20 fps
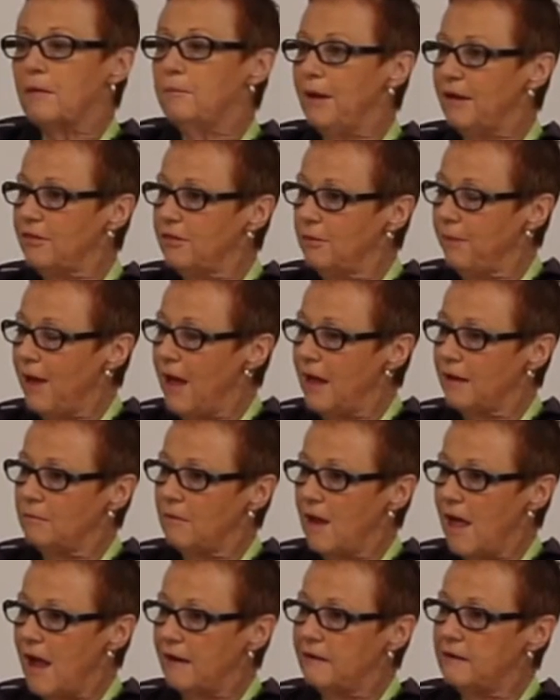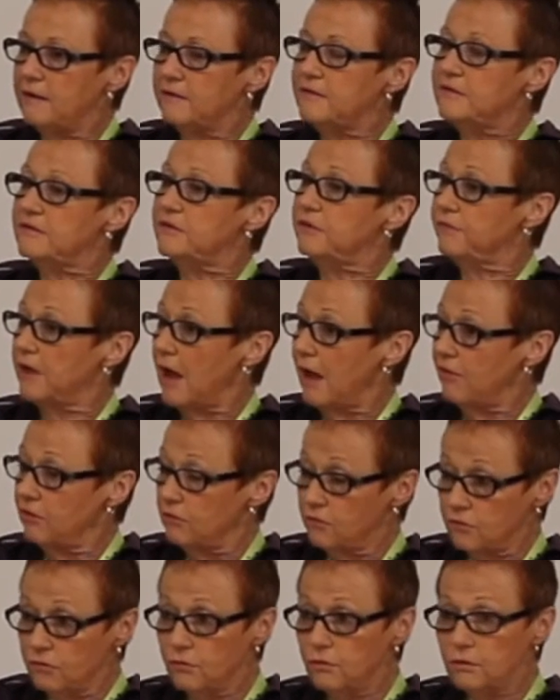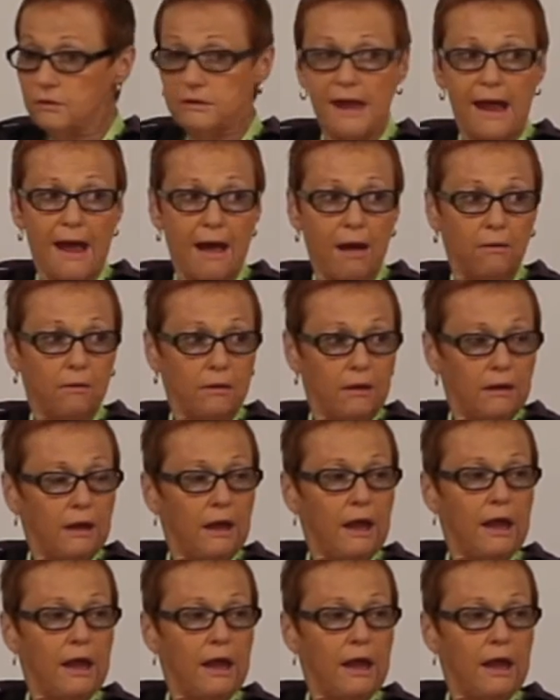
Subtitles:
But the bottom line is you've got the tool now,